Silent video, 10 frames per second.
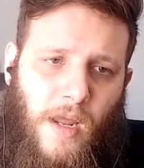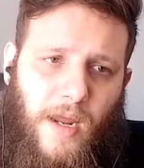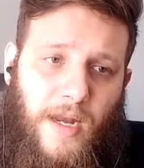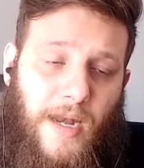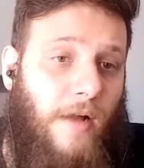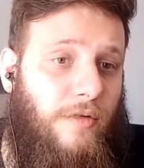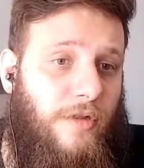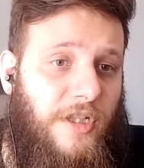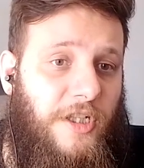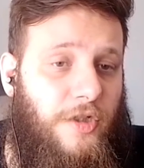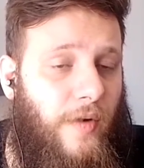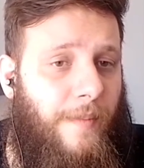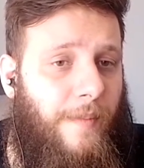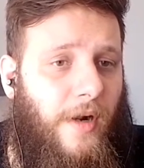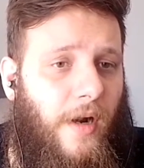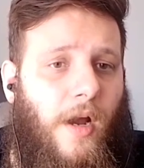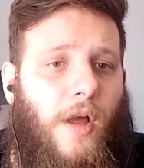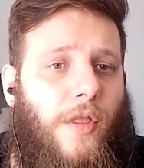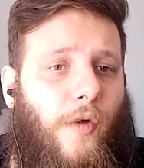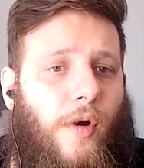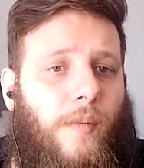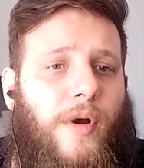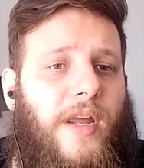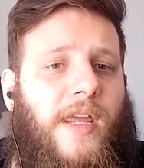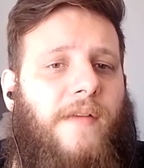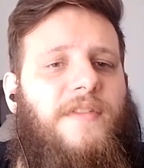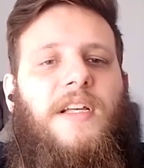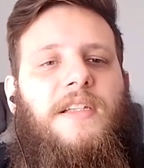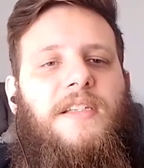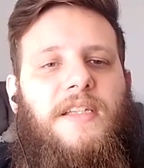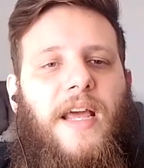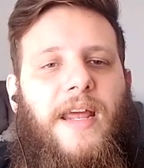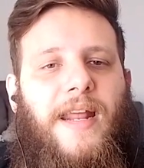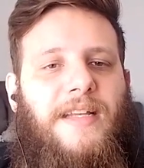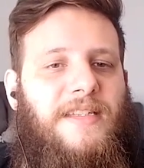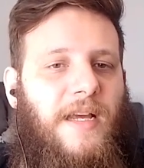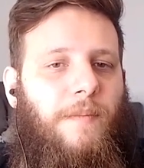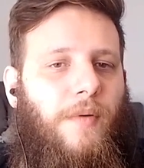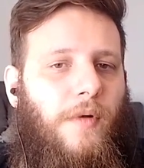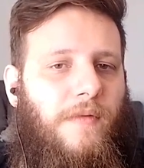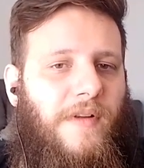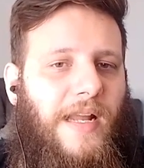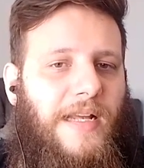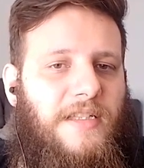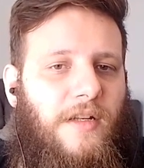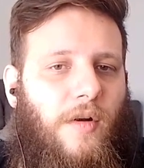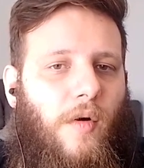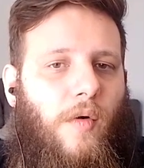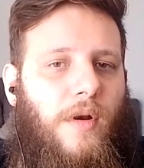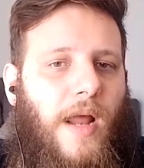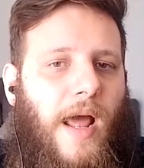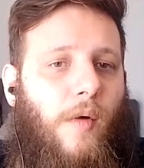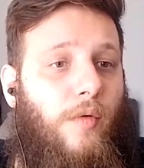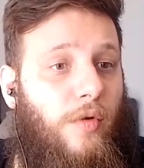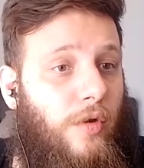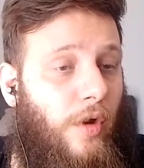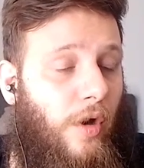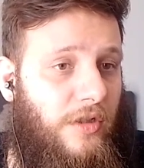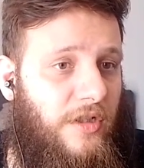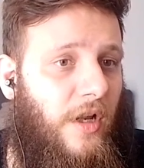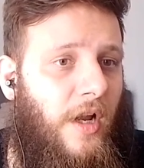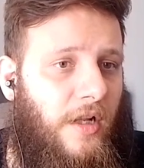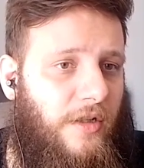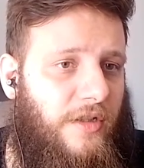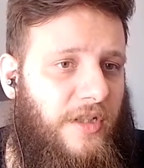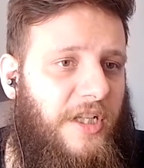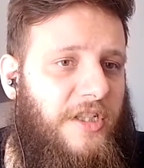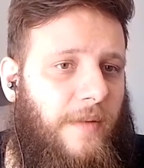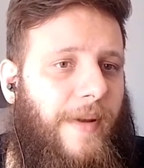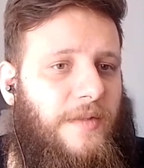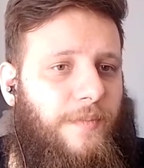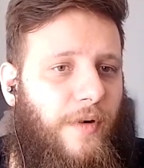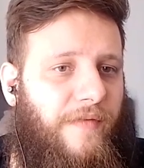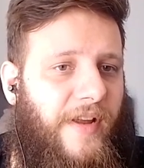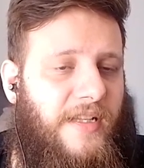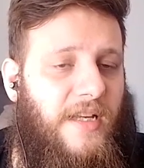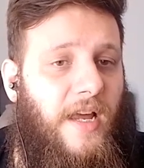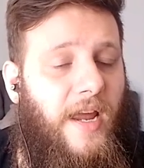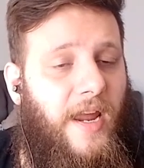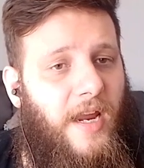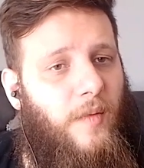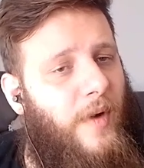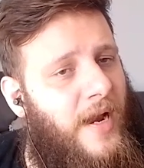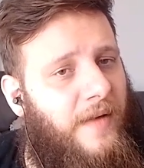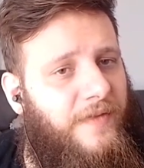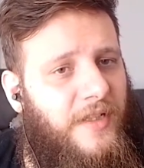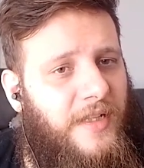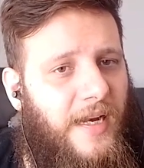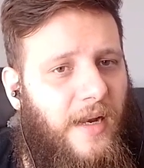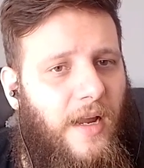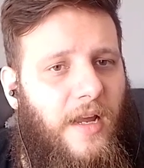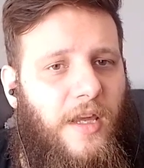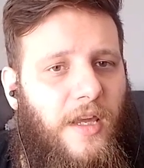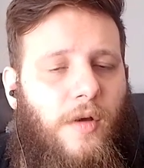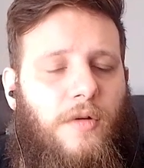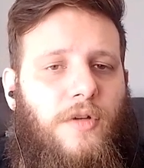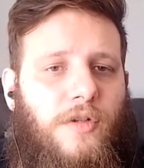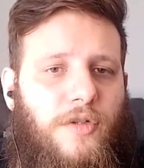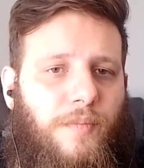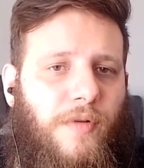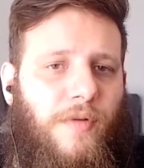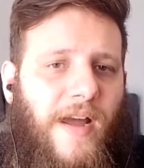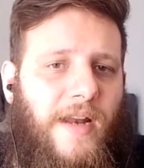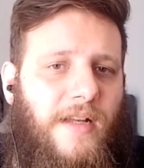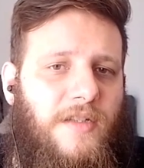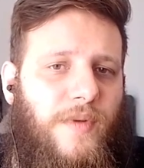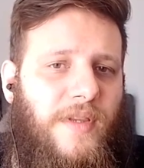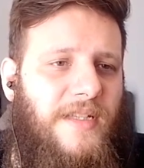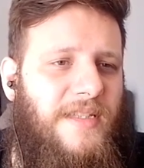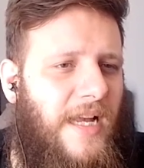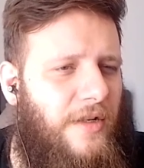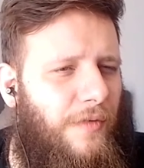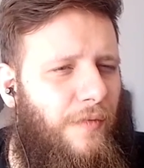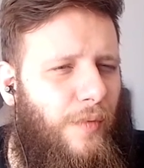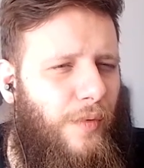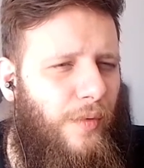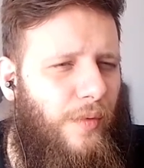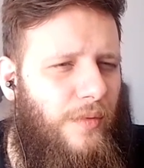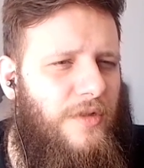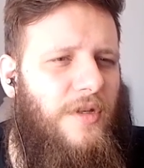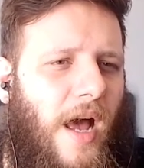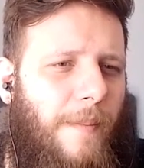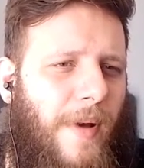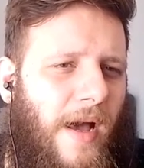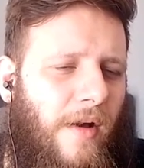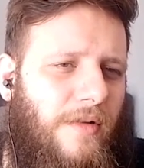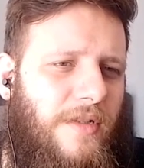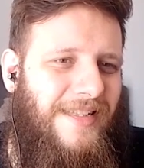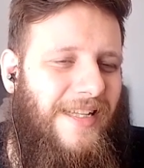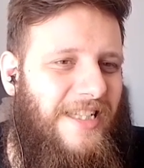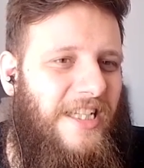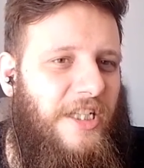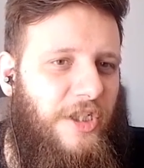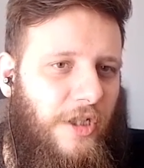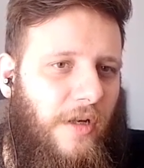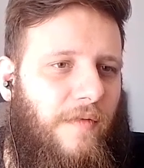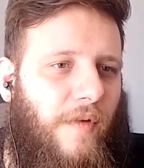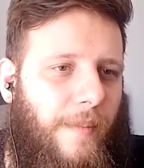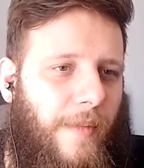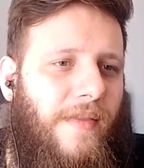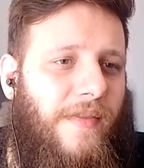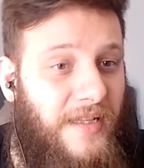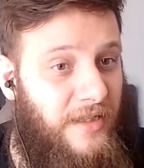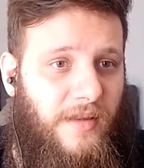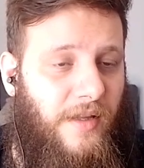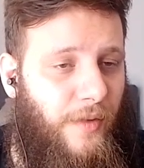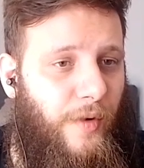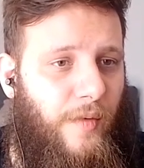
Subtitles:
In How to Teach Grammar, Thornbury gives us an example of a lesson on how not to teach the past perfect, and right after that, he goes on to provide us with a set of rules about the teaching of grammar. These are the 3